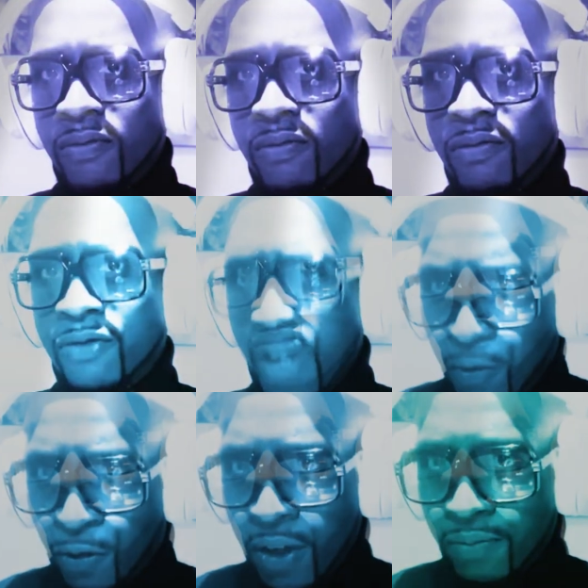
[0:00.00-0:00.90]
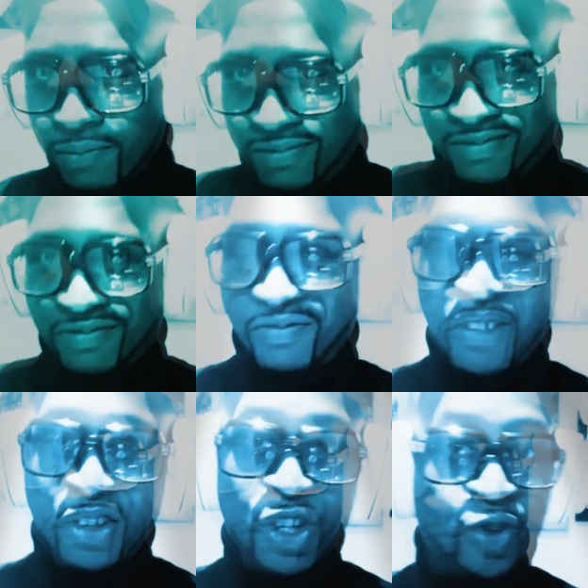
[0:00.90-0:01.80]
different.
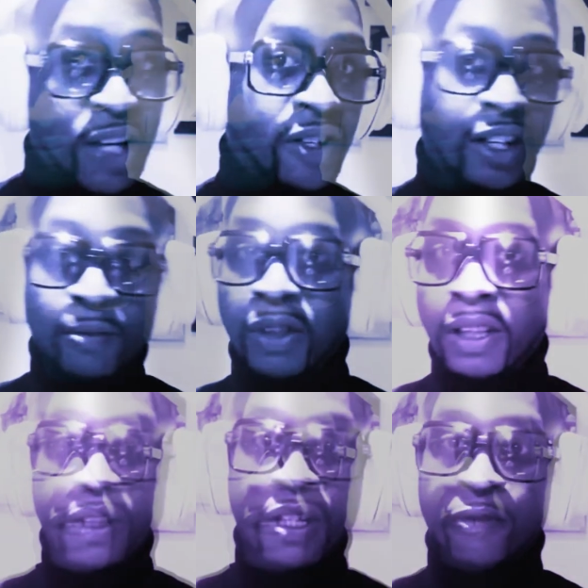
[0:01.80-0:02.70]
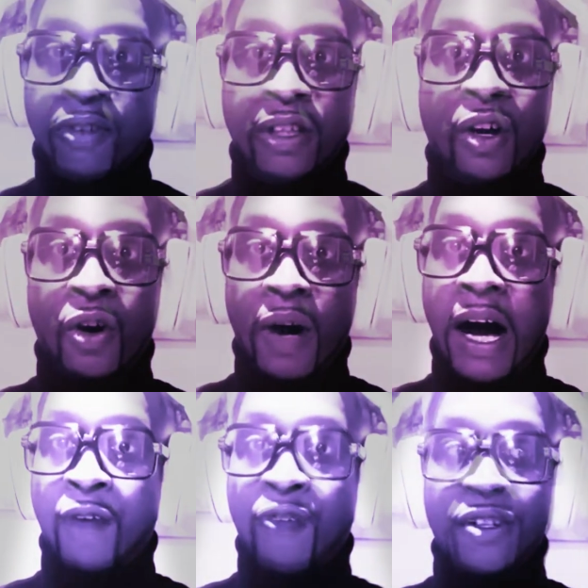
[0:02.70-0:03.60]
They're dressing completely different. The whole
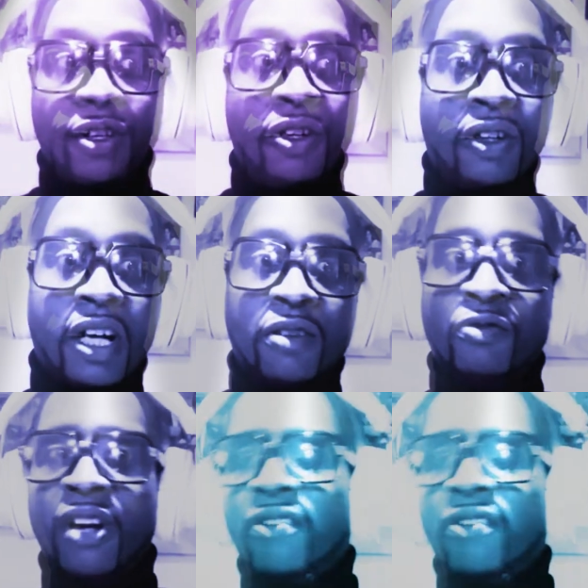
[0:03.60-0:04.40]
outfits are like very,